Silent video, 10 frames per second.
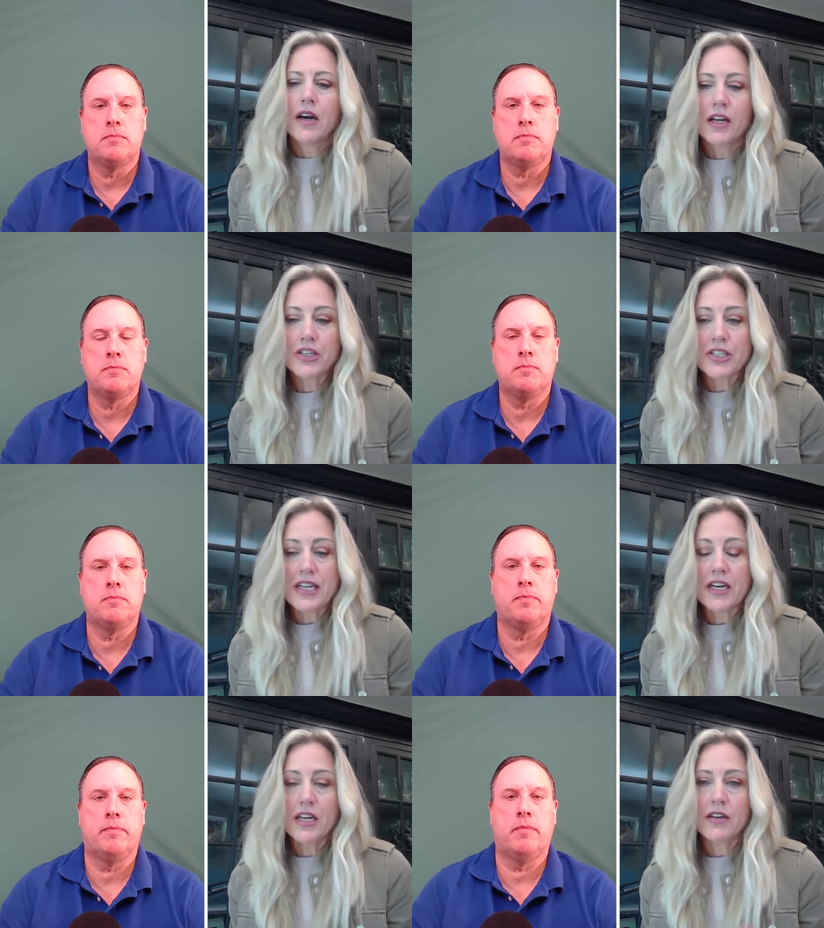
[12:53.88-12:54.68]

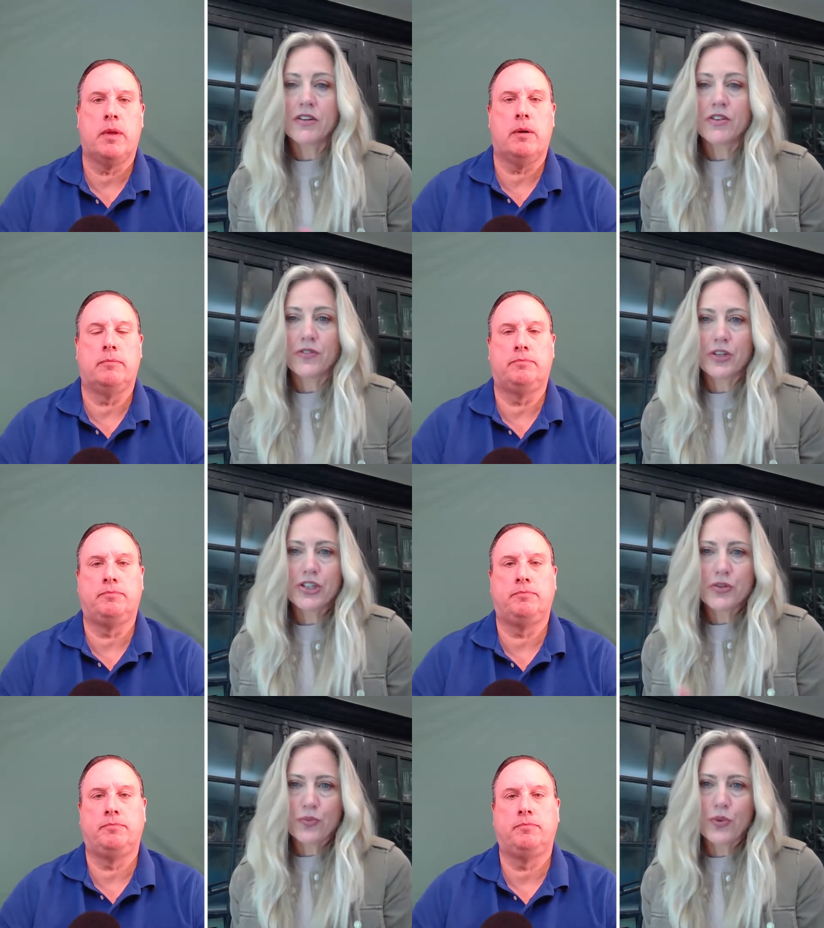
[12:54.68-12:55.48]
Speaker 1: understanding
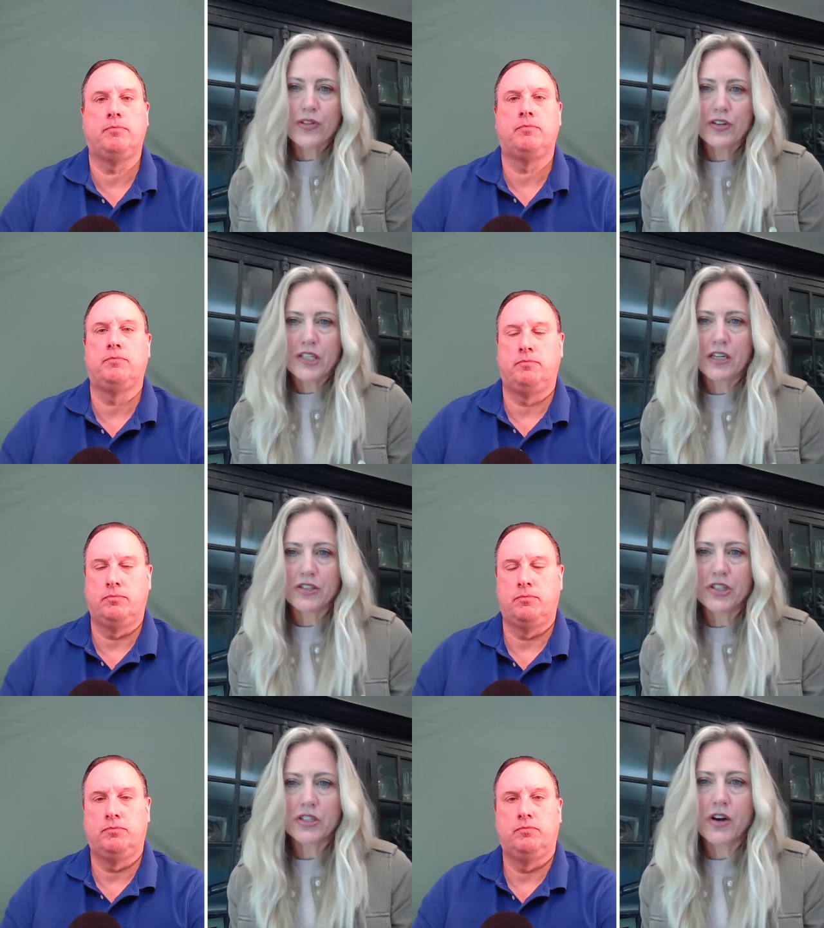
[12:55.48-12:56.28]
first what their
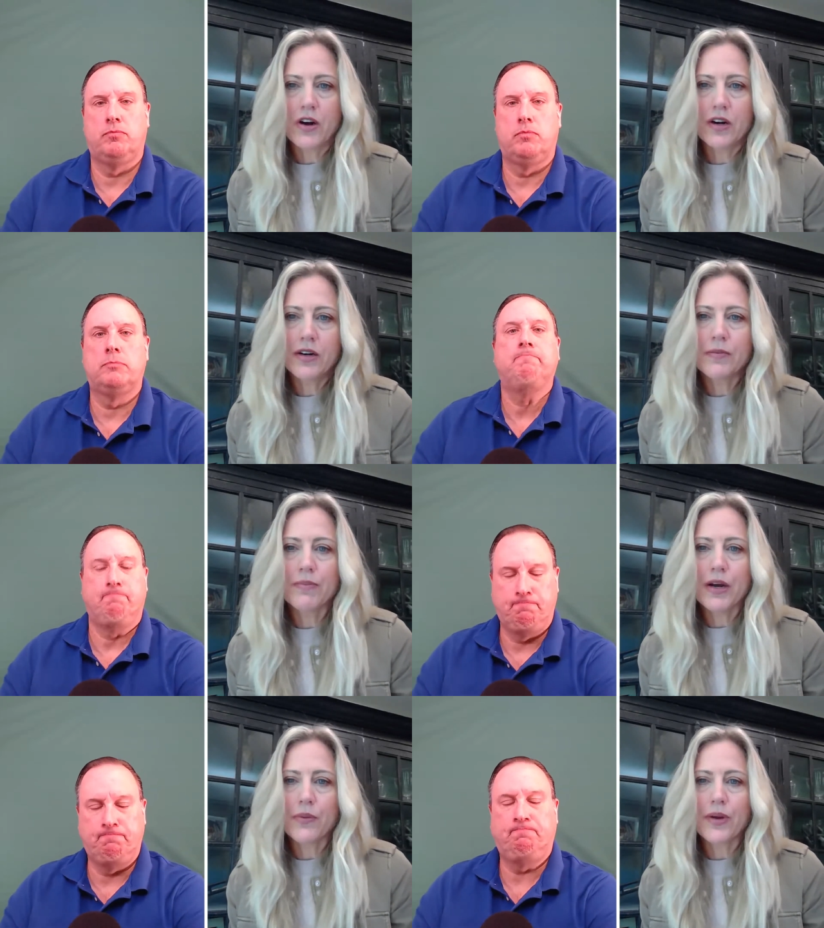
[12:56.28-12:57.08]
challenges are,
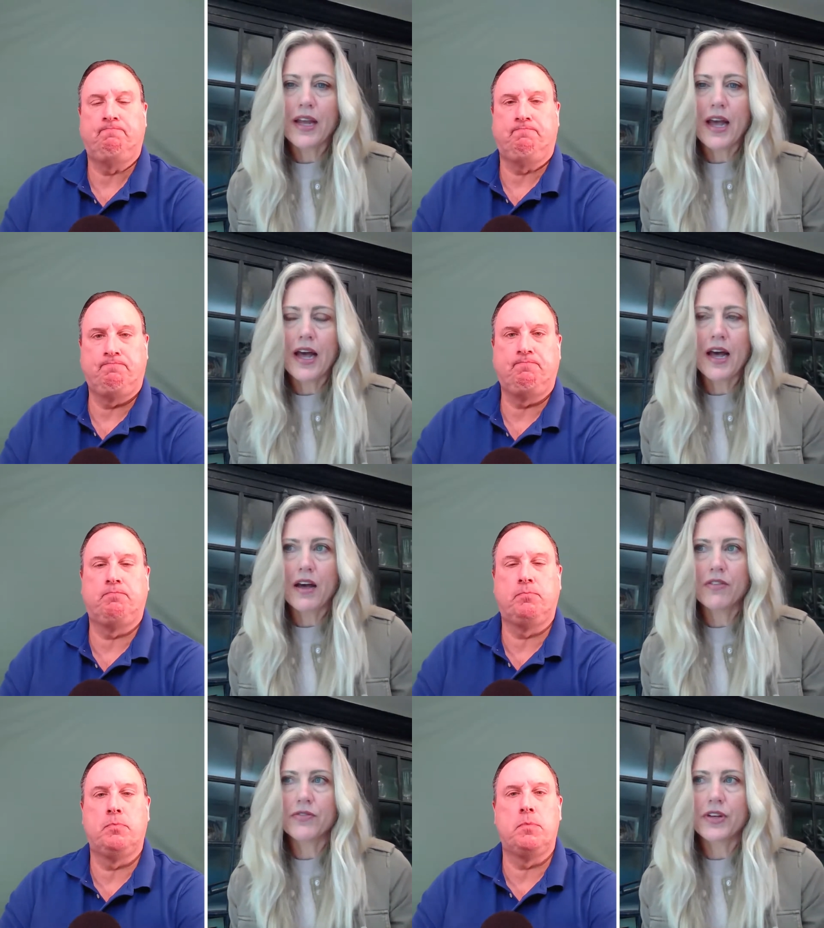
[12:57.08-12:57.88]
but we
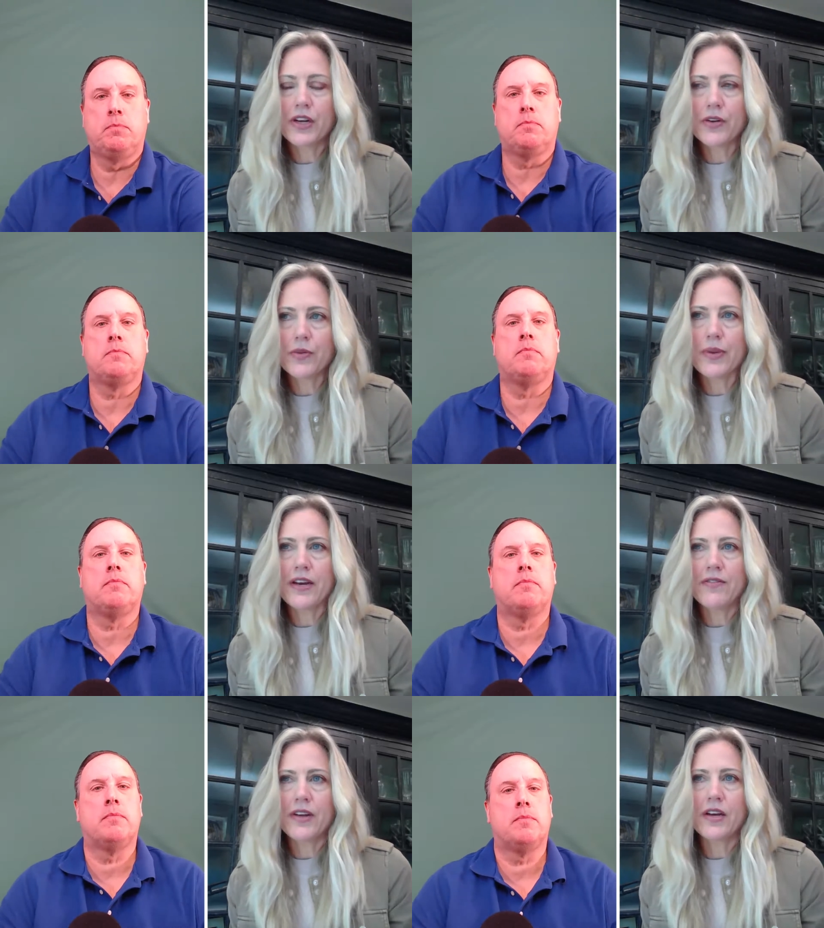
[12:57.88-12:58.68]
have, you know, the
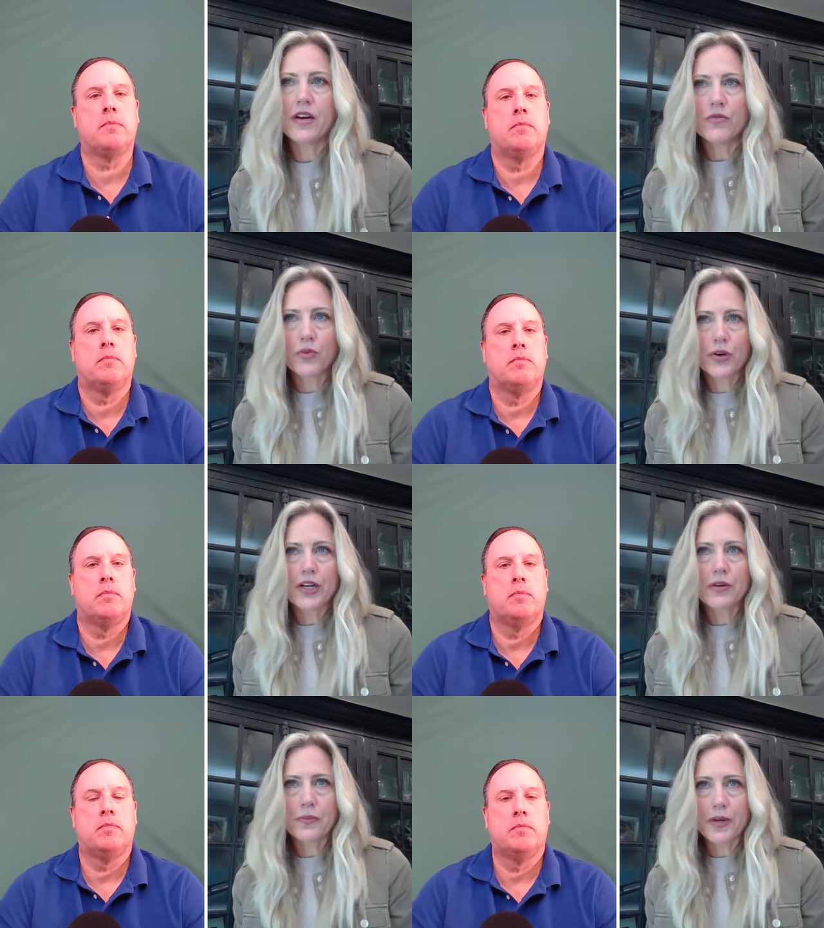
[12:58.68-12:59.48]
benefit of
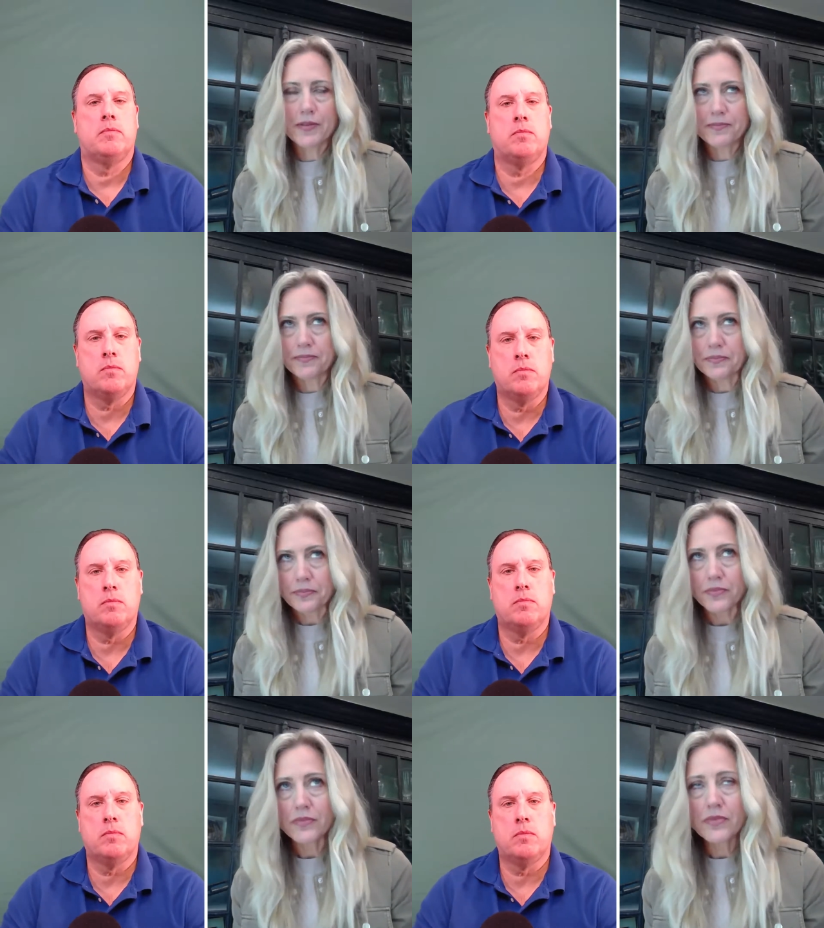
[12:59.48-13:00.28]
working with
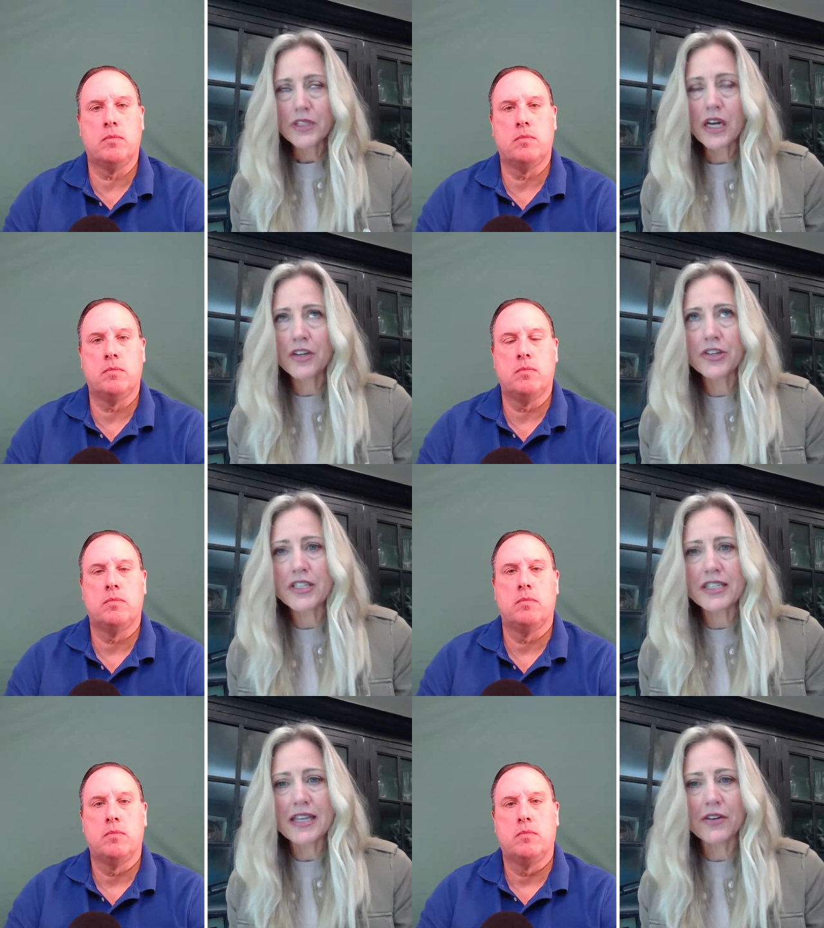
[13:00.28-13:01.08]
hundreds
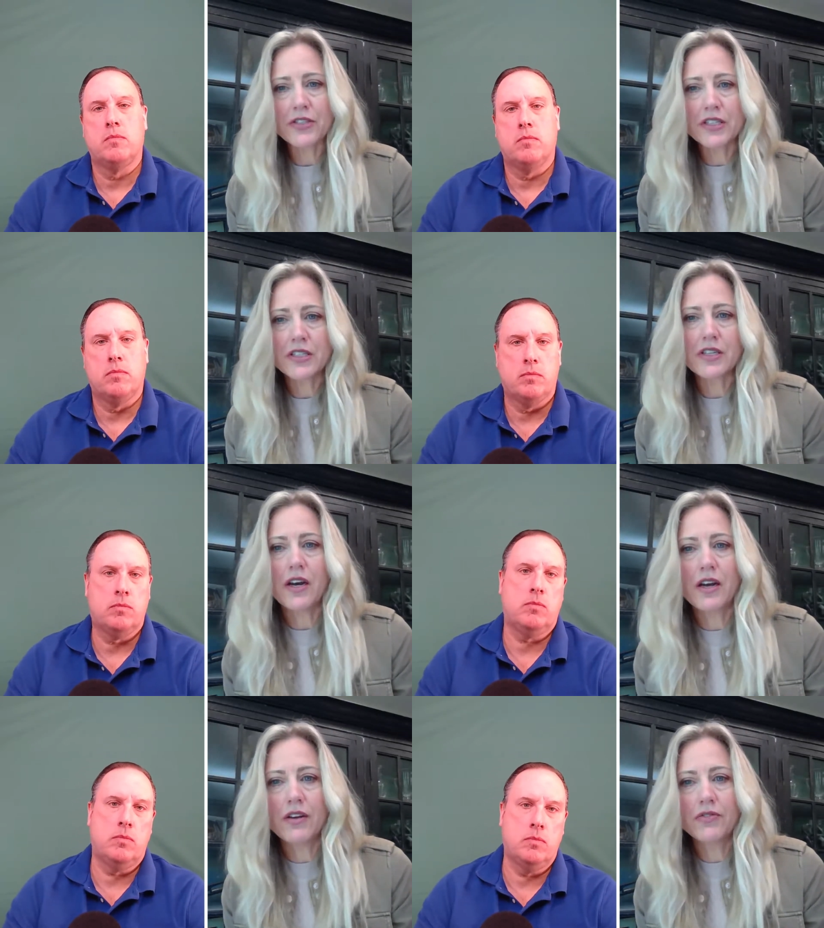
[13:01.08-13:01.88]
and thousands
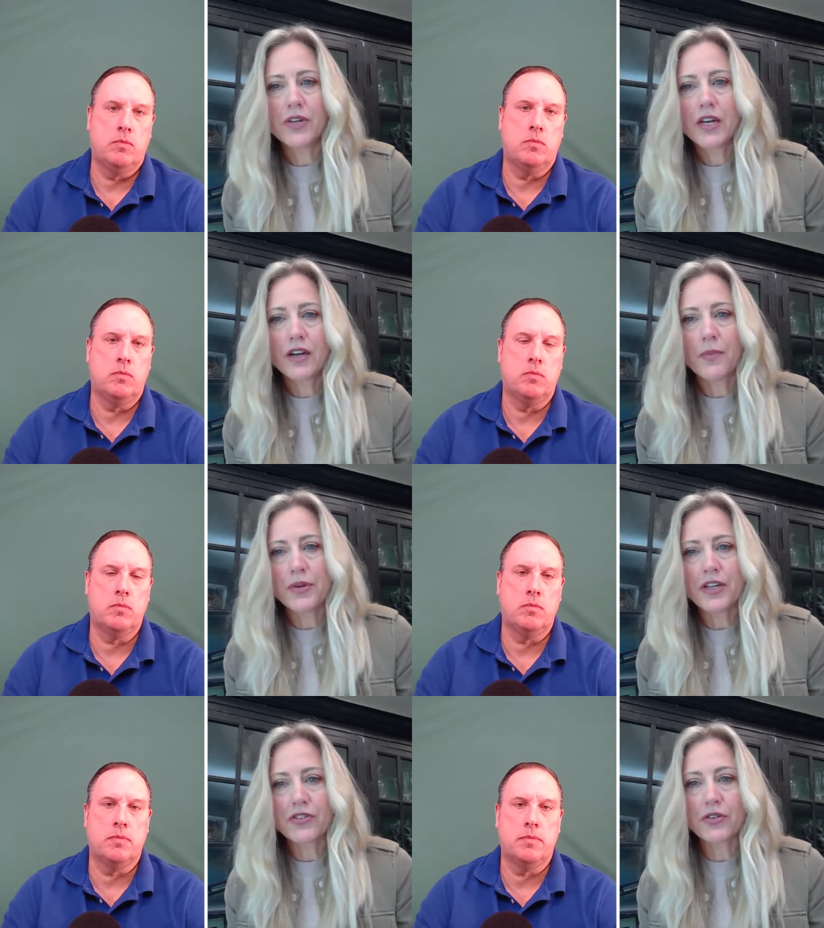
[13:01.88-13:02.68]
of
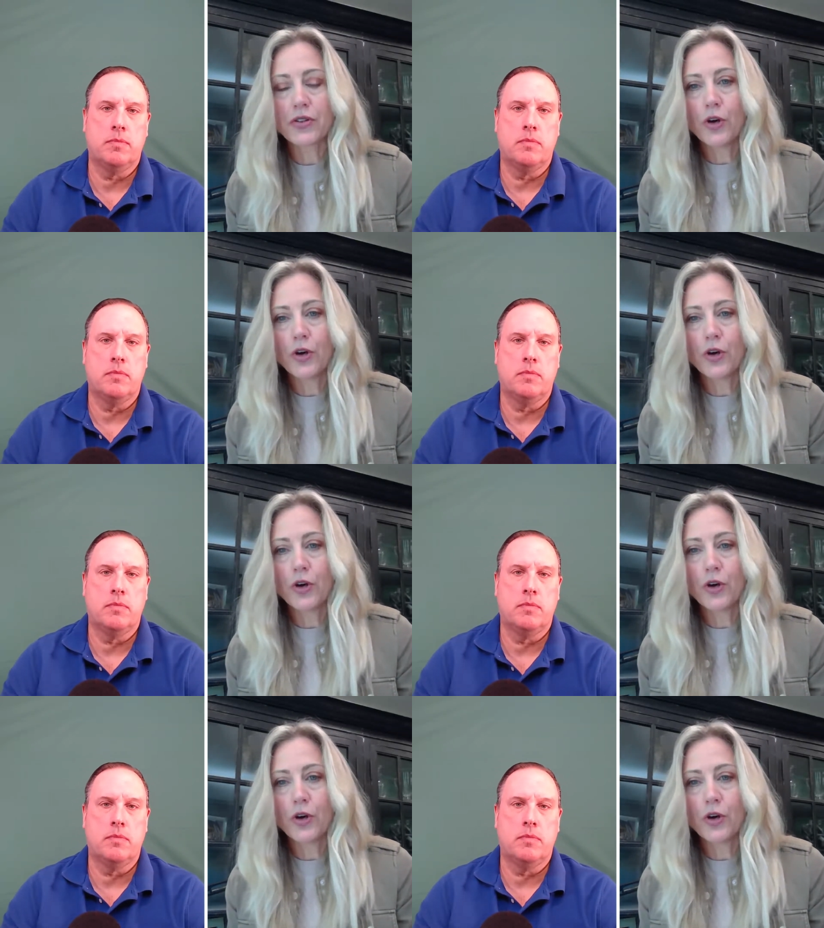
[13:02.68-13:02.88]
companies